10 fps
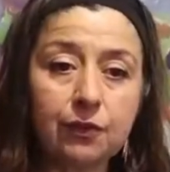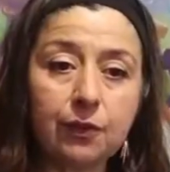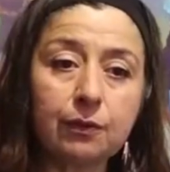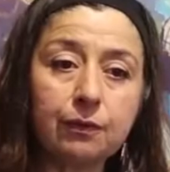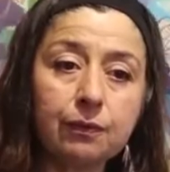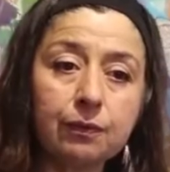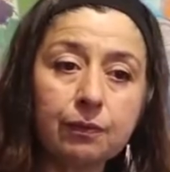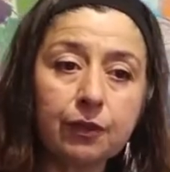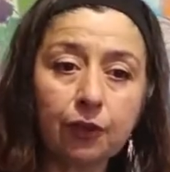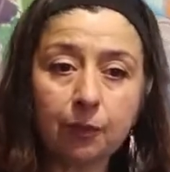So
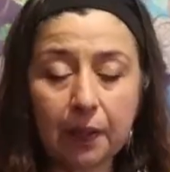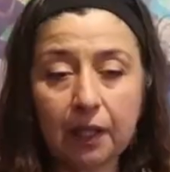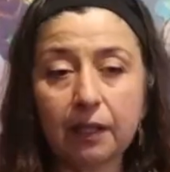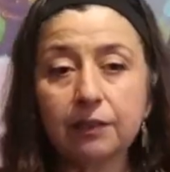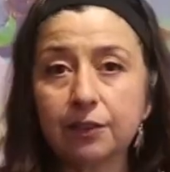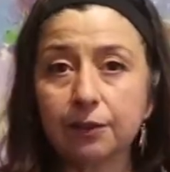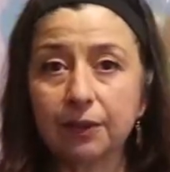if you look behind you,